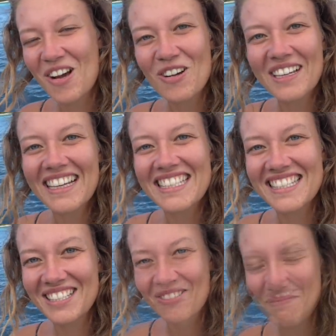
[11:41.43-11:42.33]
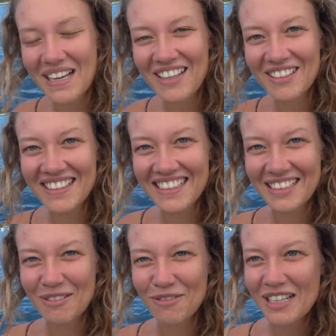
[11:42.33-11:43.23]
En crisp. I don't think
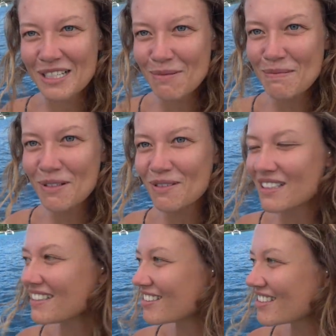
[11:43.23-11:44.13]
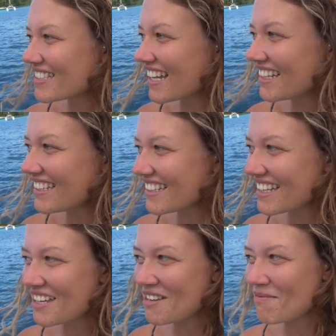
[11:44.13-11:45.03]
that the French people will understand,
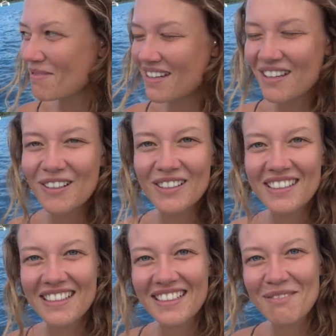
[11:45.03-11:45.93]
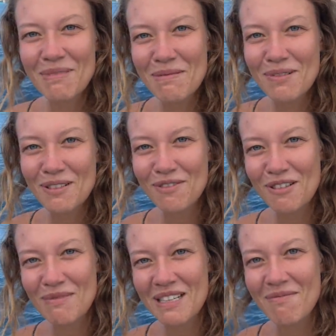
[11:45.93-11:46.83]
but all the people
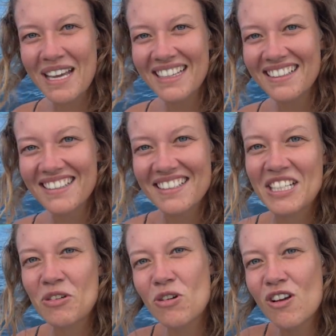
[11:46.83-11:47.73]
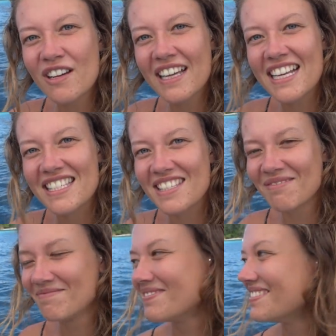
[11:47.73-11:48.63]
from Quebec, c'est cool en crisp.